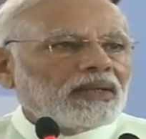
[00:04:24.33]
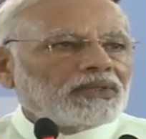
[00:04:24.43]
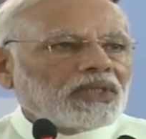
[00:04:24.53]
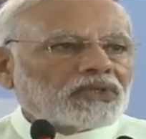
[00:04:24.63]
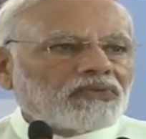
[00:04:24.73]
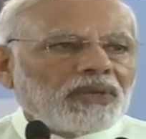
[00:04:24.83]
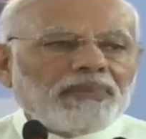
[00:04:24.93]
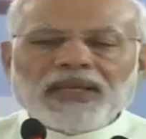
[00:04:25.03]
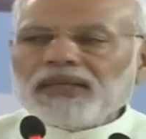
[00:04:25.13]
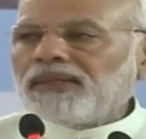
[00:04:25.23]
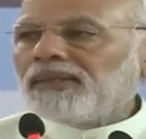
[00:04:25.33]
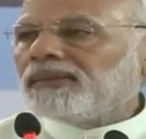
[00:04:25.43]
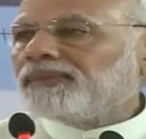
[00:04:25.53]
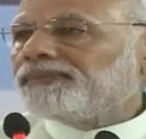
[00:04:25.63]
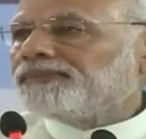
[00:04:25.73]
This will be
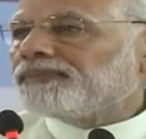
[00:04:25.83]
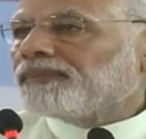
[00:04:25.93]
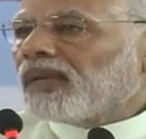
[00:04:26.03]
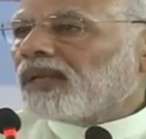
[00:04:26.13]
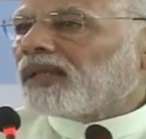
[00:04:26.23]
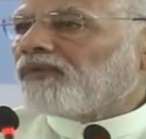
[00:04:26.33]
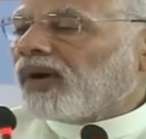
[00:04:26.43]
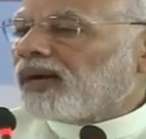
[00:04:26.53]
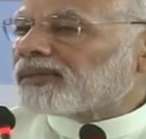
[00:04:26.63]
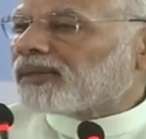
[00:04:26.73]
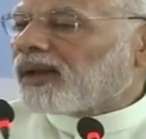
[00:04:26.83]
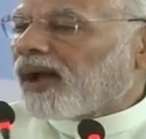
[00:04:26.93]
the world's